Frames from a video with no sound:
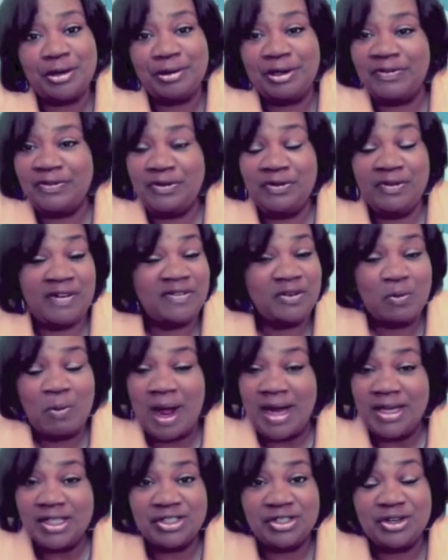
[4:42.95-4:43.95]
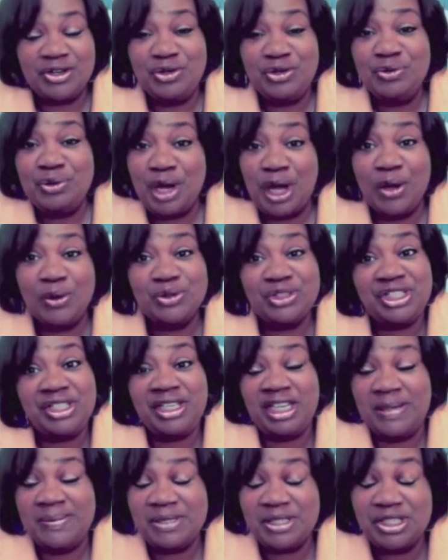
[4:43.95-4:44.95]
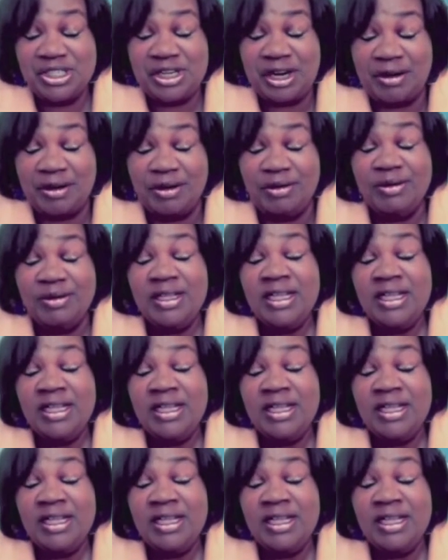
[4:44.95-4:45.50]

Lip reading: If you've ever watched her, you know she keeps a journal.